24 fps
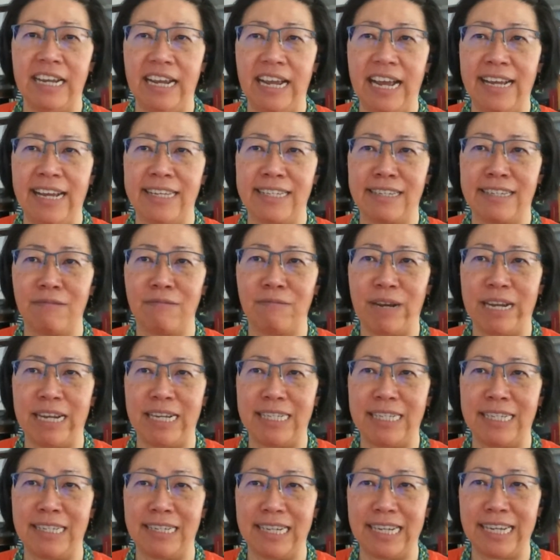as a way
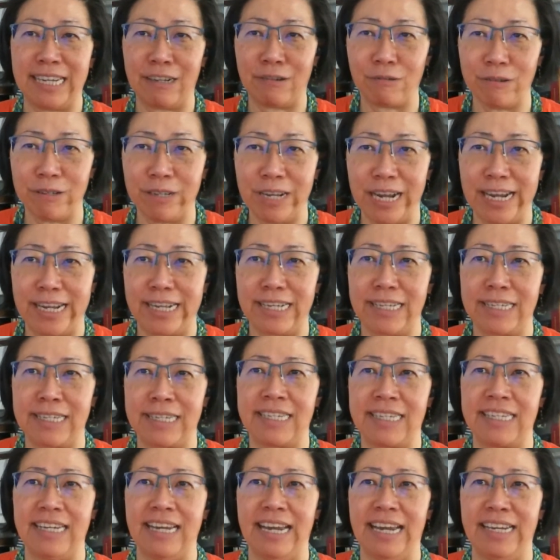to
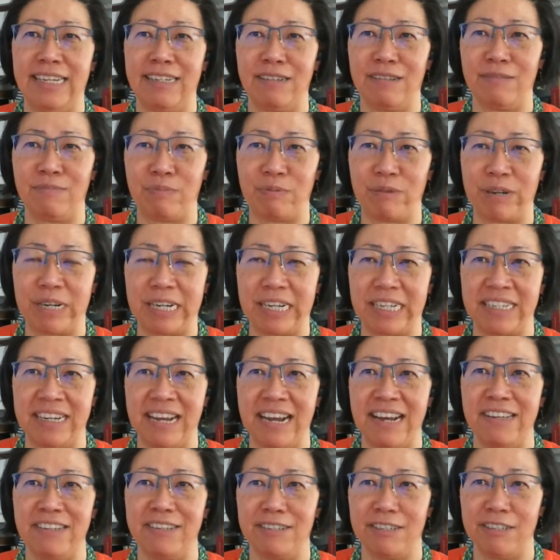equalize and bring
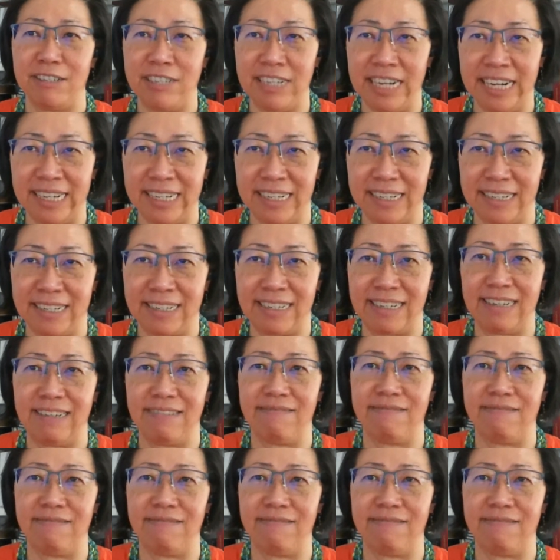knowledge and